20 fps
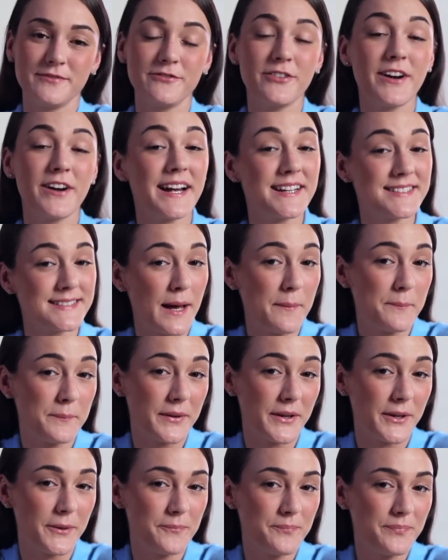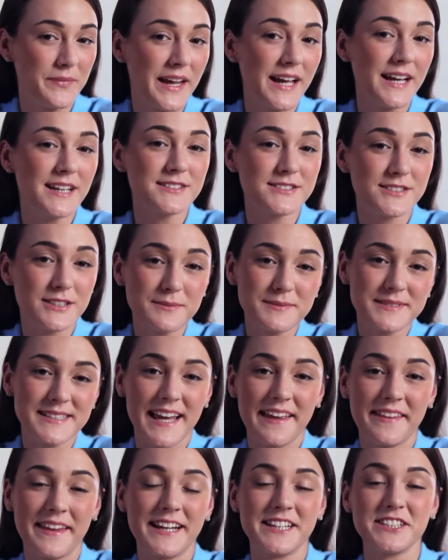For example, some
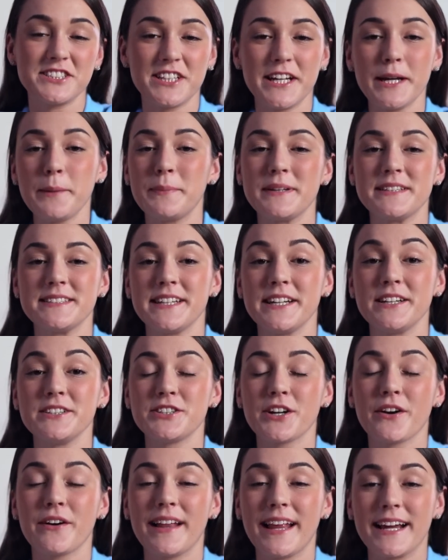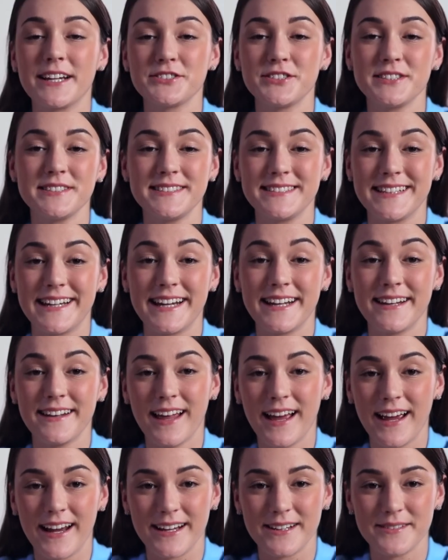say that it's cheaper to use your electricity at
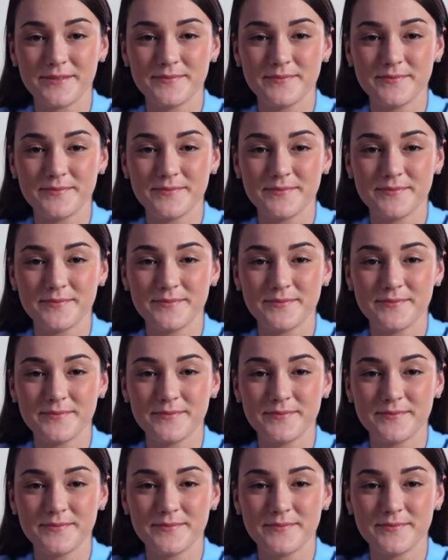night.